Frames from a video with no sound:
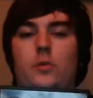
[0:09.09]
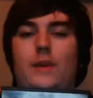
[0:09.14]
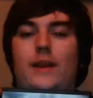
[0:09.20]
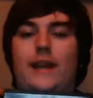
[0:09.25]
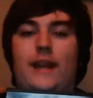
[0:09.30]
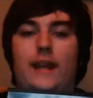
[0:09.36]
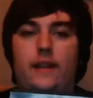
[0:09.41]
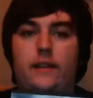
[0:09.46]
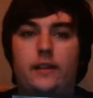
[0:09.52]

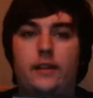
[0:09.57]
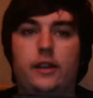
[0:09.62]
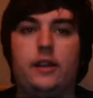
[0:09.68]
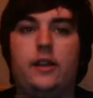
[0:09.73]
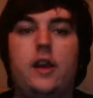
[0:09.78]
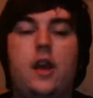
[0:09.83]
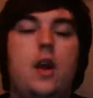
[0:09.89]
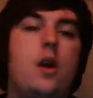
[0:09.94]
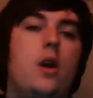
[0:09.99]
McKinley,
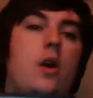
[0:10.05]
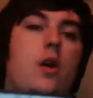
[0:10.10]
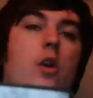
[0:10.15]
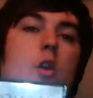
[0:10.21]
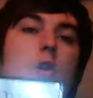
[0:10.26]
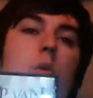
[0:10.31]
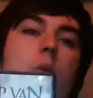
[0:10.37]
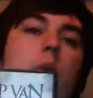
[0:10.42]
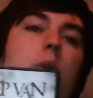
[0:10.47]

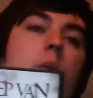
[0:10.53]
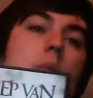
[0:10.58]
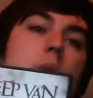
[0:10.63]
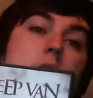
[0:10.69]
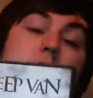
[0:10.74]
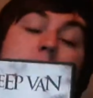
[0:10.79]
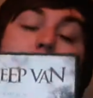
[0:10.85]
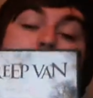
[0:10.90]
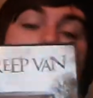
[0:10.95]
who
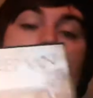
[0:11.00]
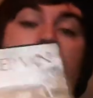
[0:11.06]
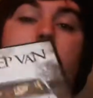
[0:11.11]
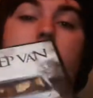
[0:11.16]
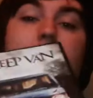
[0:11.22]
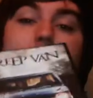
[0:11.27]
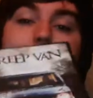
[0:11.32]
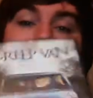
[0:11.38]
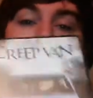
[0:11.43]
also
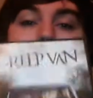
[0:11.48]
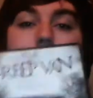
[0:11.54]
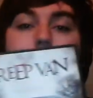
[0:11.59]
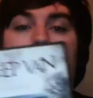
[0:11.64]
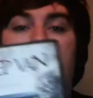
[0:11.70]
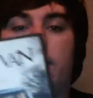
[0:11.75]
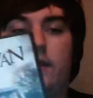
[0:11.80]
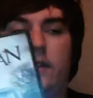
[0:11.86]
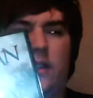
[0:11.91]
directed Gag,
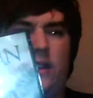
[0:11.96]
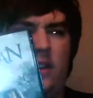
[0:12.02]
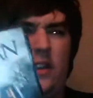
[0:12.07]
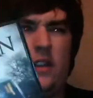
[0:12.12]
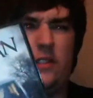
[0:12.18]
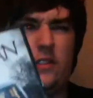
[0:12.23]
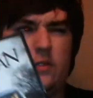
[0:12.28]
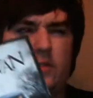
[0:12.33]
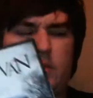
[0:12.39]
and he
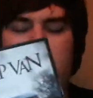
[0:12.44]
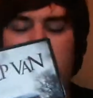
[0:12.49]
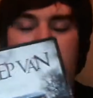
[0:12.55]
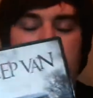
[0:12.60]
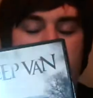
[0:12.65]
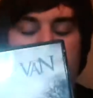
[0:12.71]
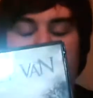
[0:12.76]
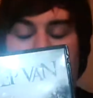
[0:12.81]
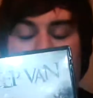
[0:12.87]
also starred
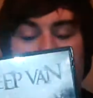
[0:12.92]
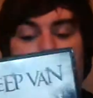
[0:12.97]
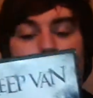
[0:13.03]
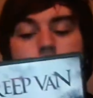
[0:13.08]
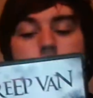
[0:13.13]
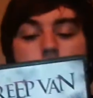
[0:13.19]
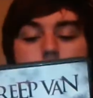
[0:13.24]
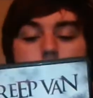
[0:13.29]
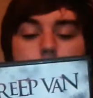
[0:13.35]
in it as well.
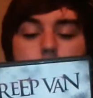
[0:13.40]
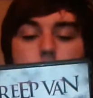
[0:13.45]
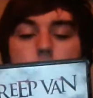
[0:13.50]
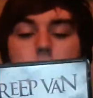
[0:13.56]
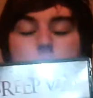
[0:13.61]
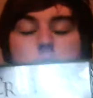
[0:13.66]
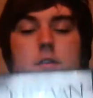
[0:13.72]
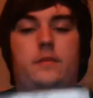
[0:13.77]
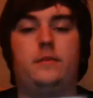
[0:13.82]

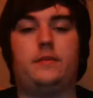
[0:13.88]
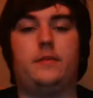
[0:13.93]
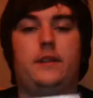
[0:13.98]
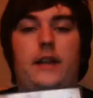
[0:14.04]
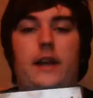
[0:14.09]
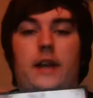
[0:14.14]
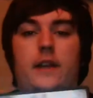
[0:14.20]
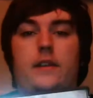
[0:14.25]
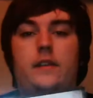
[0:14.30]
But
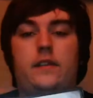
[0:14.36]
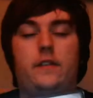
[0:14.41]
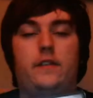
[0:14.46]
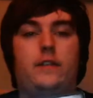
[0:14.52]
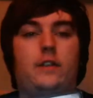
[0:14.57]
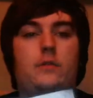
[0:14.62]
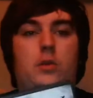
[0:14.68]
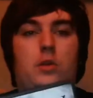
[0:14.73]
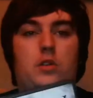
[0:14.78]
Gag is a
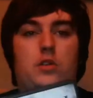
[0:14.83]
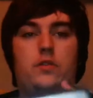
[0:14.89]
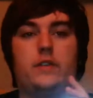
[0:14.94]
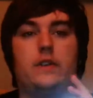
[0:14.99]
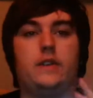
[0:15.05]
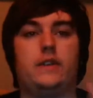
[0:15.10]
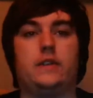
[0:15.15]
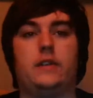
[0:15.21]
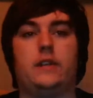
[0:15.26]
film I watched
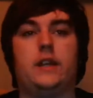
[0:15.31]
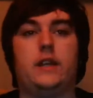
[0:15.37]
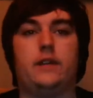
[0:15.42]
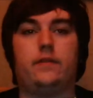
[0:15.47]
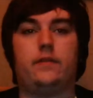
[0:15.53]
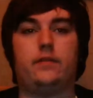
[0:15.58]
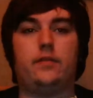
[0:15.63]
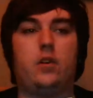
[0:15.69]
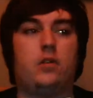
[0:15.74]
recently.
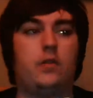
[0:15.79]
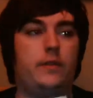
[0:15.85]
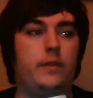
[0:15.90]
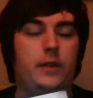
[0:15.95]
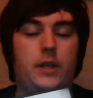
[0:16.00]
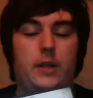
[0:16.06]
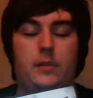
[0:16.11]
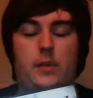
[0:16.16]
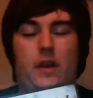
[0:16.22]
I've not
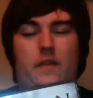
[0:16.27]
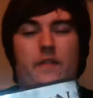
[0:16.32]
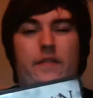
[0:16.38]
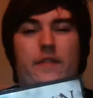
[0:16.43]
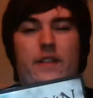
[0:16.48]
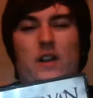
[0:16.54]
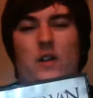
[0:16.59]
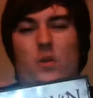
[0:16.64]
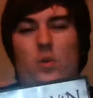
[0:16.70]
reviewed it. I
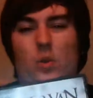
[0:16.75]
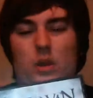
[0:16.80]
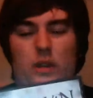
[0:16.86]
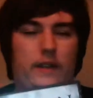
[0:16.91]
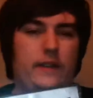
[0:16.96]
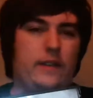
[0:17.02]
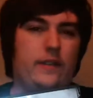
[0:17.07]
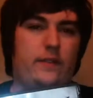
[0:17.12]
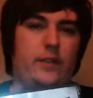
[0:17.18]
think I will
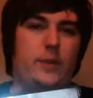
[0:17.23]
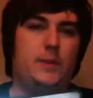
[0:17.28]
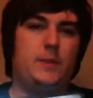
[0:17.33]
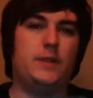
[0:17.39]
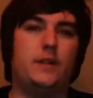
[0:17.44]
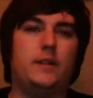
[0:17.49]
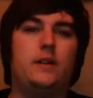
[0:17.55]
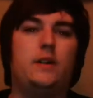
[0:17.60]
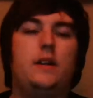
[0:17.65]
in the
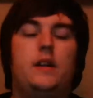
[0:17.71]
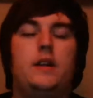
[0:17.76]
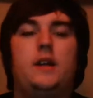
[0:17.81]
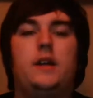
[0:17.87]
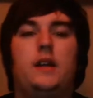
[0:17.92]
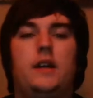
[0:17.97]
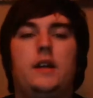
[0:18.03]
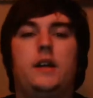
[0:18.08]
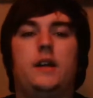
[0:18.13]
future.
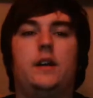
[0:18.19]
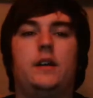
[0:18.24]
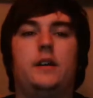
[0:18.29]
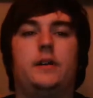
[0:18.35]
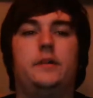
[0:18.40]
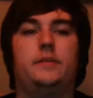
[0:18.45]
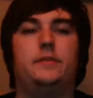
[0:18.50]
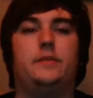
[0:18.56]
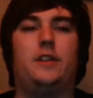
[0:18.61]

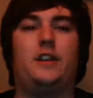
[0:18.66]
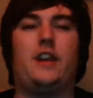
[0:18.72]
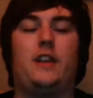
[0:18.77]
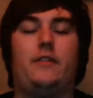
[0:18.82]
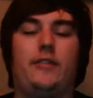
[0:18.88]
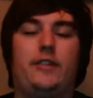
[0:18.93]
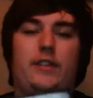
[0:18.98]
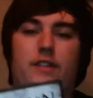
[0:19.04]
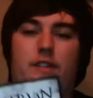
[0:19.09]
It's kind
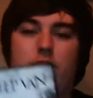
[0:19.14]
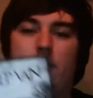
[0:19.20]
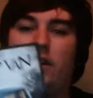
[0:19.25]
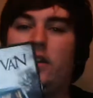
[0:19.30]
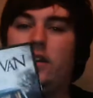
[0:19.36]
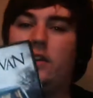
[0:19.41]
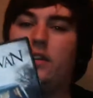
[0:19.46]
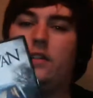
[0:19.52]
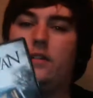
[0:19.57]
of like a
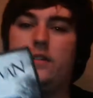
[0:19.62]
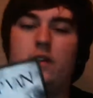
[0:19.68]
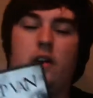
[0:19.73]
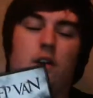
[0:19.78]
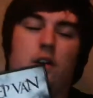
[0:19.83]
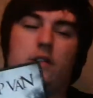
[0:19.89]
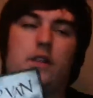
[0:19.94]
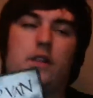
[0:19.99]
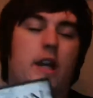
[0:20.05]
Saw,
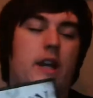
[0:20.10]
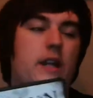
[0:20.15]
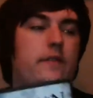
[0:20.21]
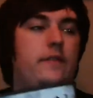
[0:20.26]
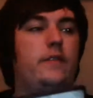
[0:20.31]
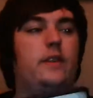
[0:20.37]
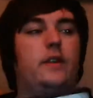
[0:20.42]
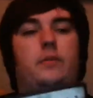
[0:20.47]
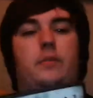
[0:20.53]
Torture kind of
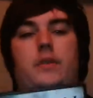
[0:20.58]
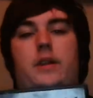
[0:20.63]
film.